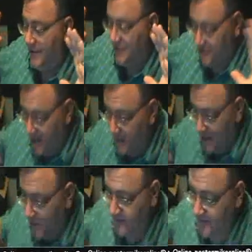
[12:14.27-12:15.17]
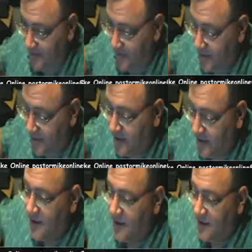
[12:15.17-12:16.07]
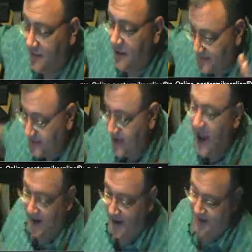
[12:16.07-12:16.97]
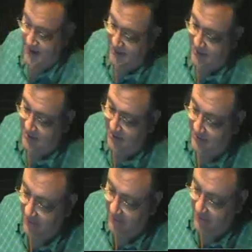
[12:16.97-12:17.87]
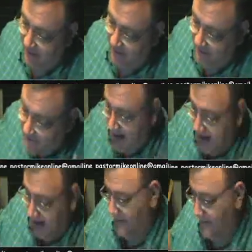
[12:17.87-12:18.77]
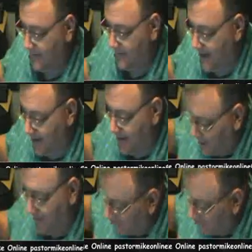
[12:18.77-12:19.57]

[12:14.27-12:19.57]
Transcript: some reason, the scientists think that if we